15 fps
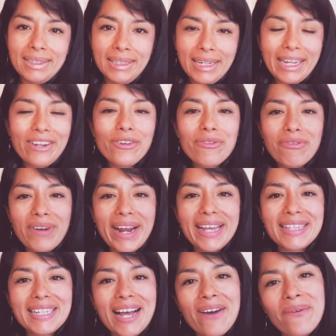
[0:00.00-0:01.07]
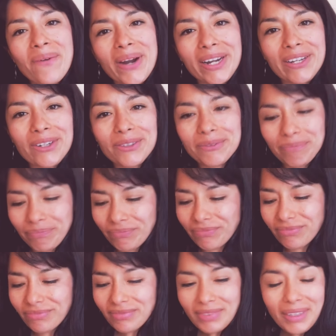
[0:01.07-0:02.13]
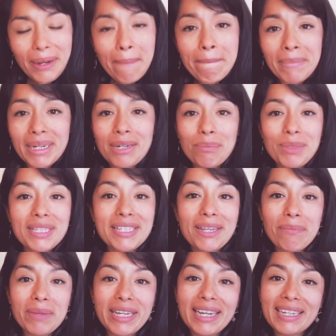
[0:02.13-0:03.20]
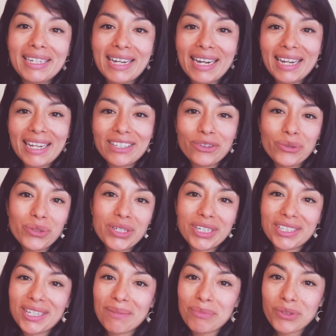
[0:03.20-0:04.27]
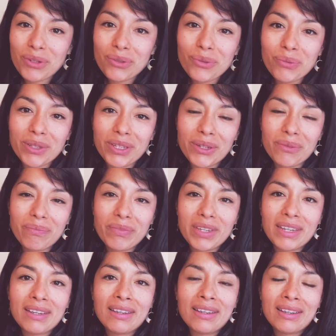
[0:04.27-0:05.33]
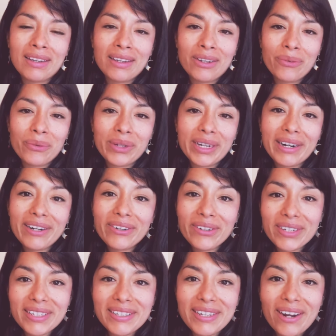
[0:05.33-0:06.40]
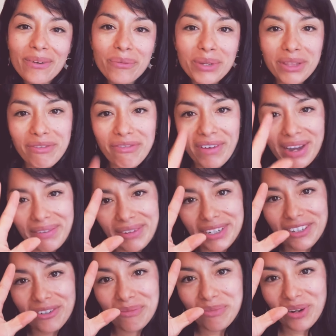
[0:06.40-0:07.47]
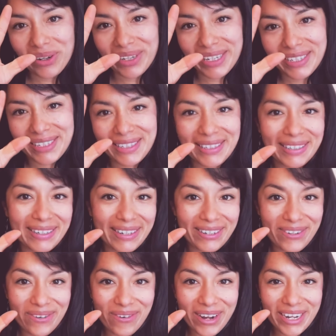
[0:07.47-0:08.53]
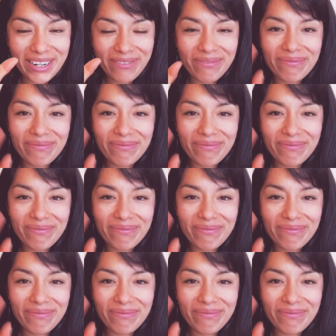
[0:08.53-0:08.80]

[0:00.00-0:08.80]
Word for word: Hello friends, how are you? My name is Emy and I like to share some songs with you. We are gonna start with Five Little Monkeys. Are you ready?